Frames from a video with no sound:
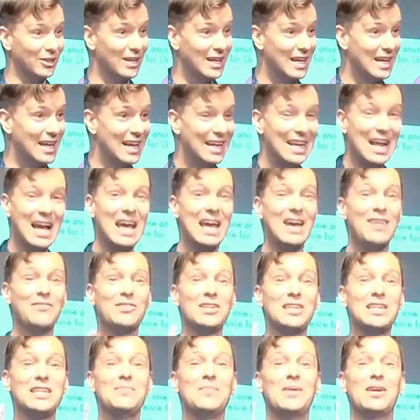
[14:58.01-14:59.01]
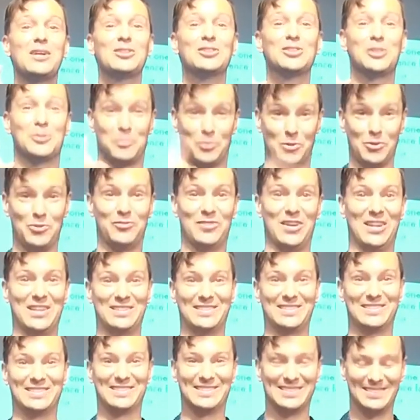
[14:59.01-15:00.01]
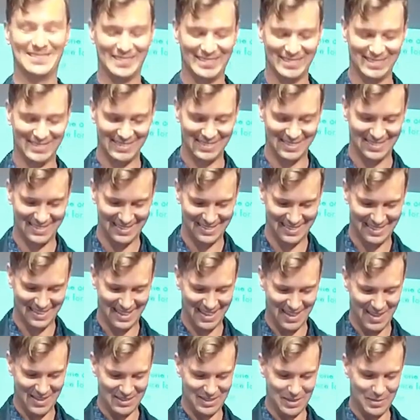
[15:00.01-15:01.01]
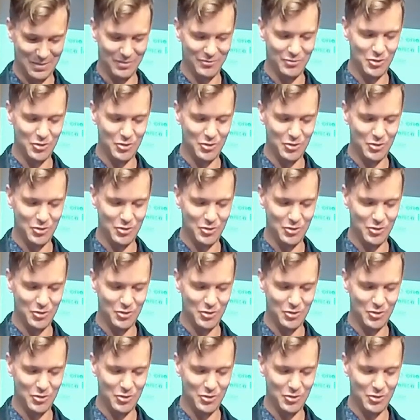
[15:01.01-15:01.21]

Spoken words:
And I have the emails to prove it. Some of you